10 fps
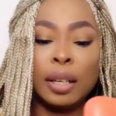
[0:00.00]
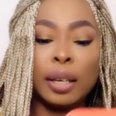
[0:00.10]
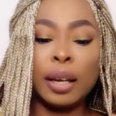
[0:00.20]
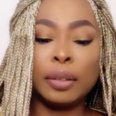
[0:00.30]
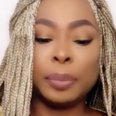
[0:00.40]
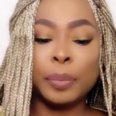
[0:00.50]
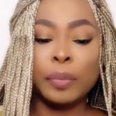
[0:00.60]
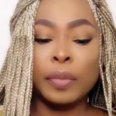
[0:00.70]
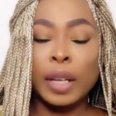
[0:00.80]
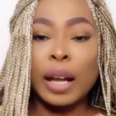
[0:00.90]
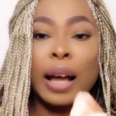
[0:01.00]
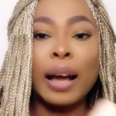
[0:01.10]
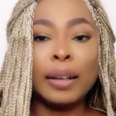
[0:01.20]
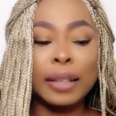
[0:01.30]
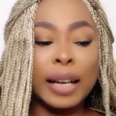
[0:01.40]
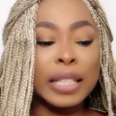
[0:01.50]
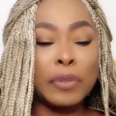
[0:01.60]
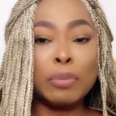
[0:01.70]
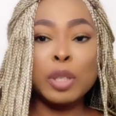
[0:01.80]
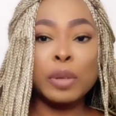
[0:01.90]
Yeah guys,
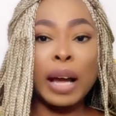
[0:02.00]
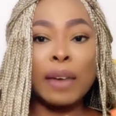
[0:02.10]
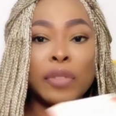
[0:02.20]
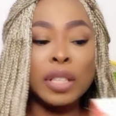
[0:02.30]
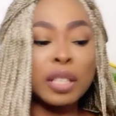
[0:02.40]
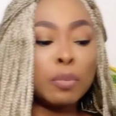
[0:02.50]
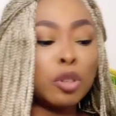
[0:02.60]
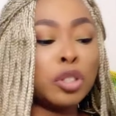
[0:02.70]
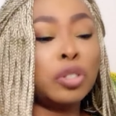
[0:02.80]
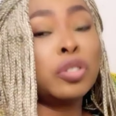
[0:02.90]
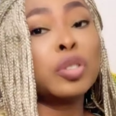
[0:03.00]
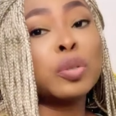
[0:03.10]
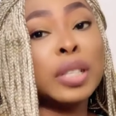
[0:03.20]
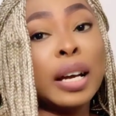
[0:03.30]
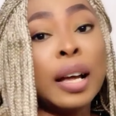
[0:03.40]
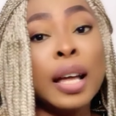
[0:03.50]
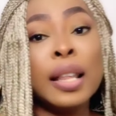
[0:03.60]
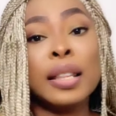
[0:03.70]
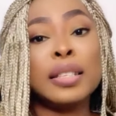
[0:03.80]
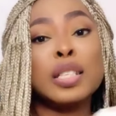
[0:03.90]
for me to have this much, you should know that
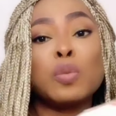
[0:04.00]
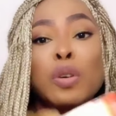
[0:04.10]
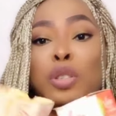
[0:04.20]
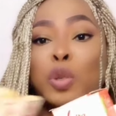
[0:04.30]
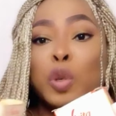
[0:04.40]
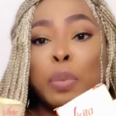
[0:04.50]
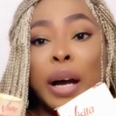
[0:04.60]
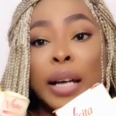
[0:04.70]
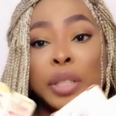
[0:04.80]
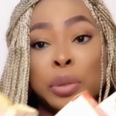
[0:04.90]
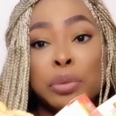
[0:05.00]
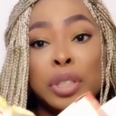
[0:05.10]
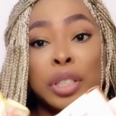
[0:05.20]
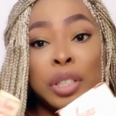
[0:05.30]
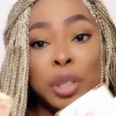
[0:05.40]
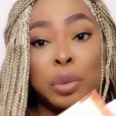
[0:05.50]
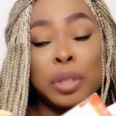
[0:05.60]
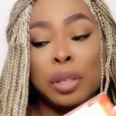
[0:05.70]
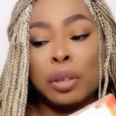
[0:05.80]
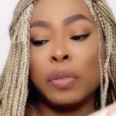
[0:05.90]
this is one soap I truly
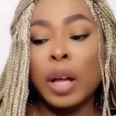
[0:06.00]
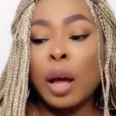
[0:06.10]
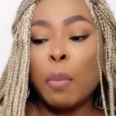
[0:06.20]
love.